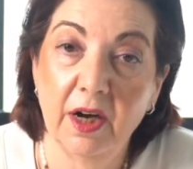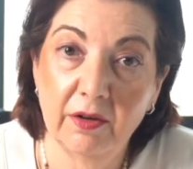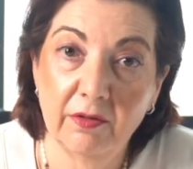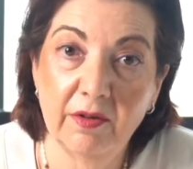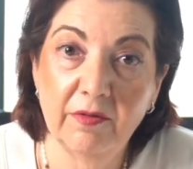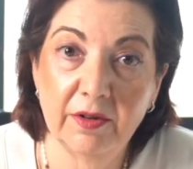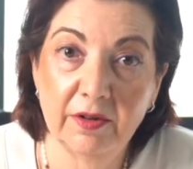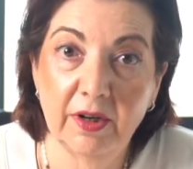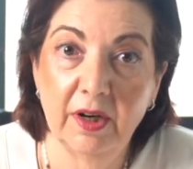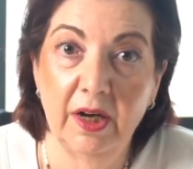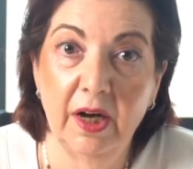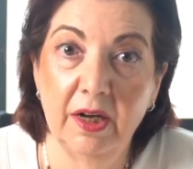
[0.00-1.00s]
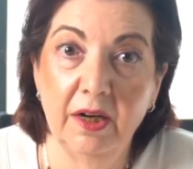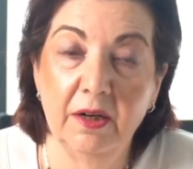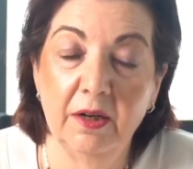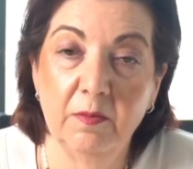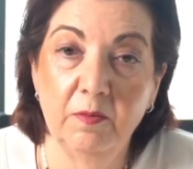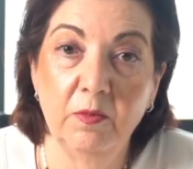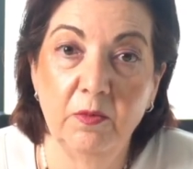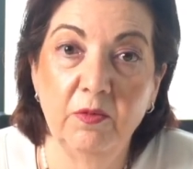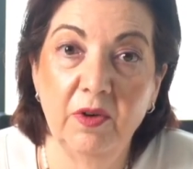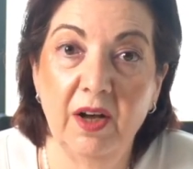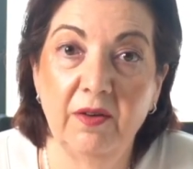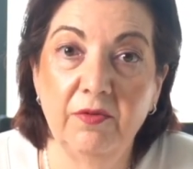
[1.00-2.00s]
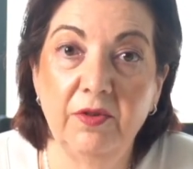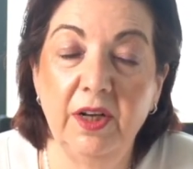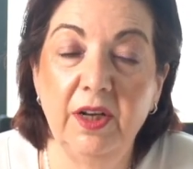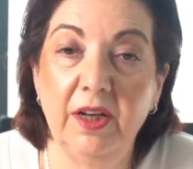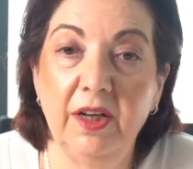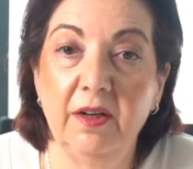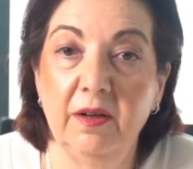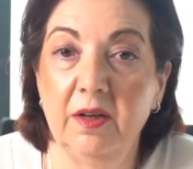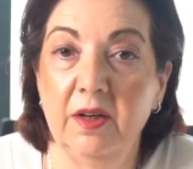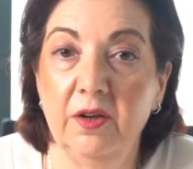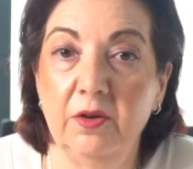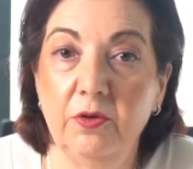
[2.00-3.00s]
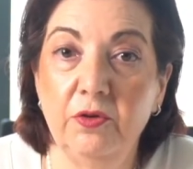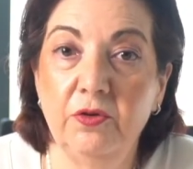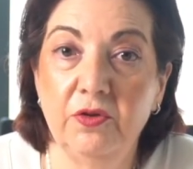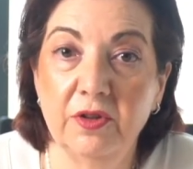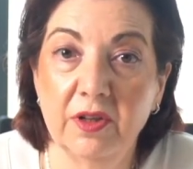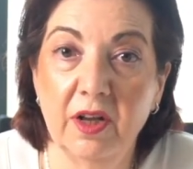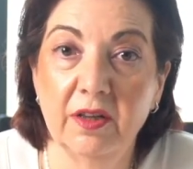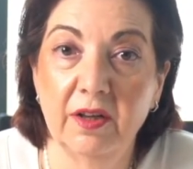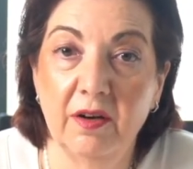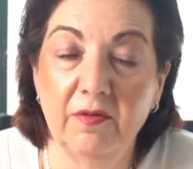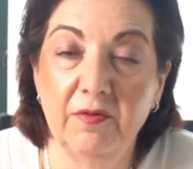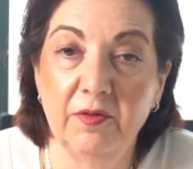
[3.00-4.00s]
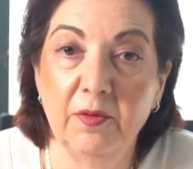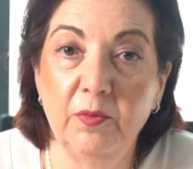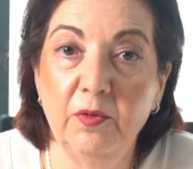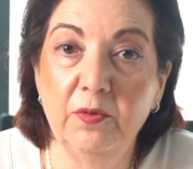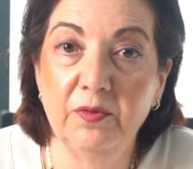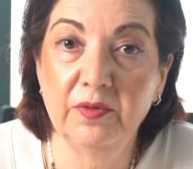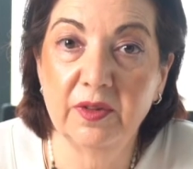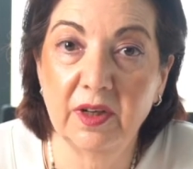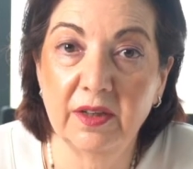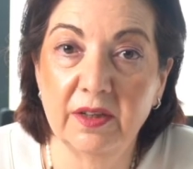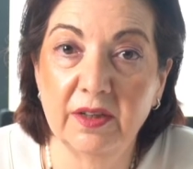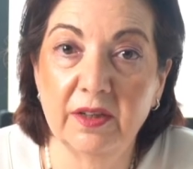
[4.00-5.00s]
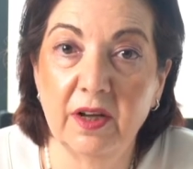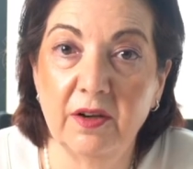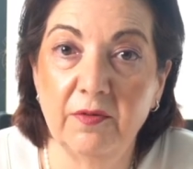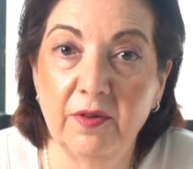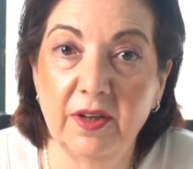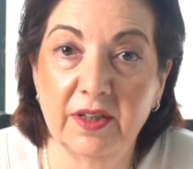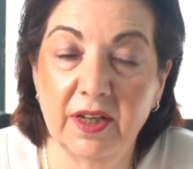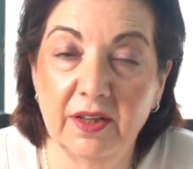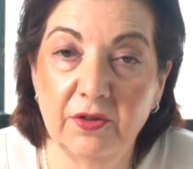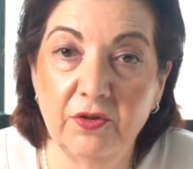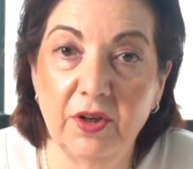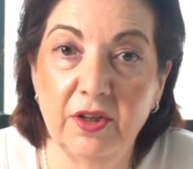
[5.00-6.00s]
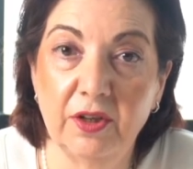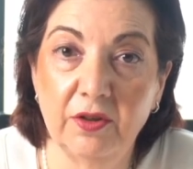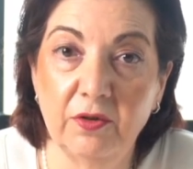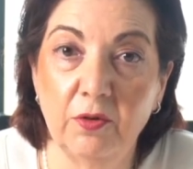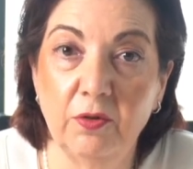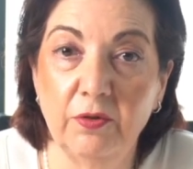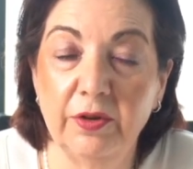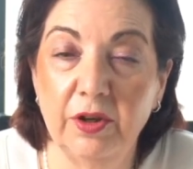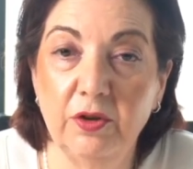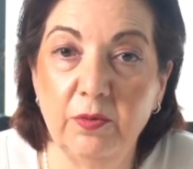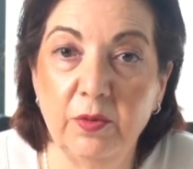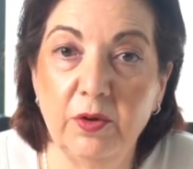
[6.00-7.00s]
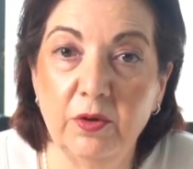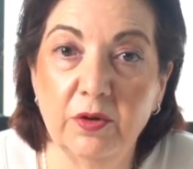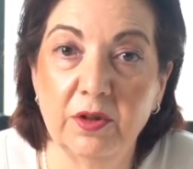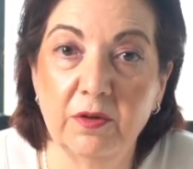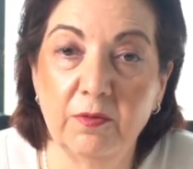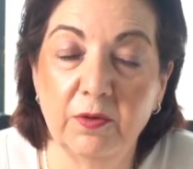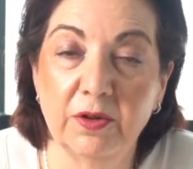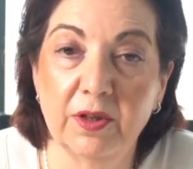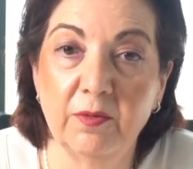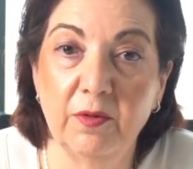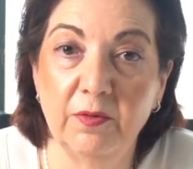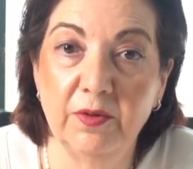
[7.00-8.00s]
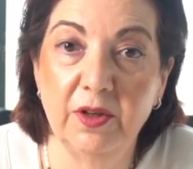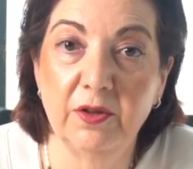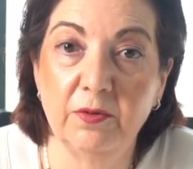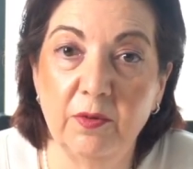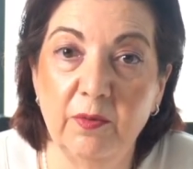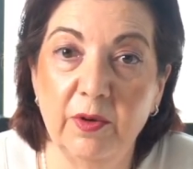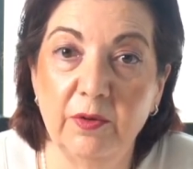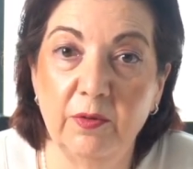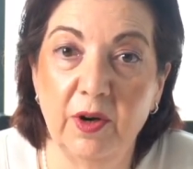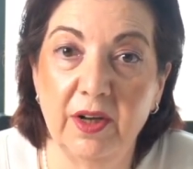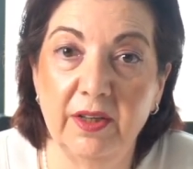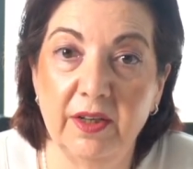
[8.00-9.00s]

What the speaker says: However, we have really good result. I've removed the cervix and treated all the endometriosis for some of these women who had